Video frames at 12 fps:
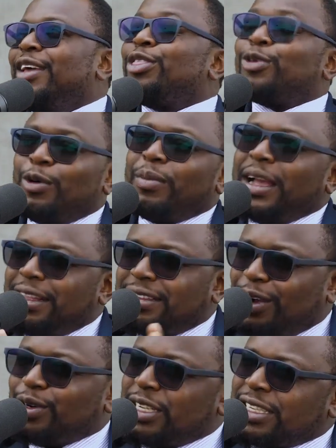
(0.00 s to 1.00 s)
Through my
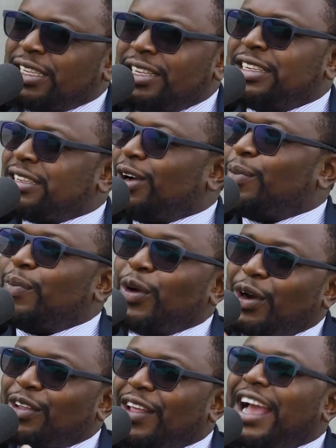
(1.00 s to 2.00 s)
childish things, I'll be
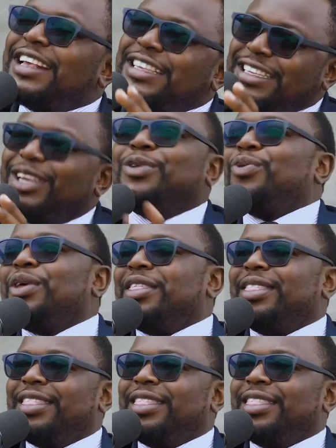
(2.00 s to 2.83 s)
honest, I sit with,